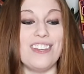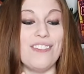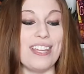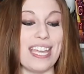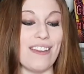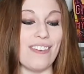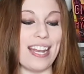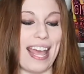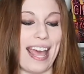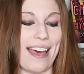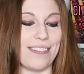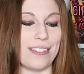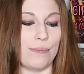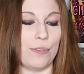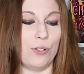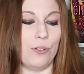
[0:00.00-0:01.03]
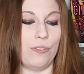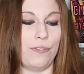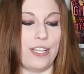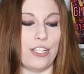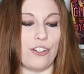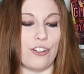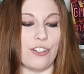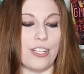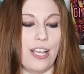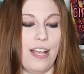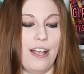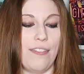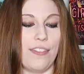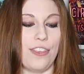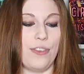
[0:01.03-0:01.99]
You even have some cool features
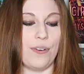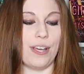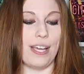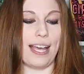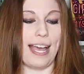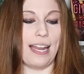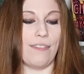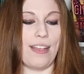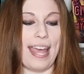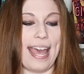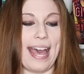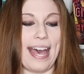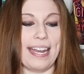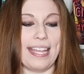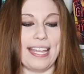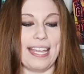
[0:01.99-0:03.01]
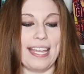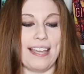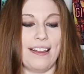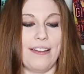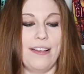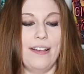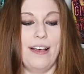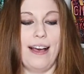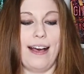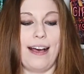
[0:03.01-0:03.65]
that you can kind of add in,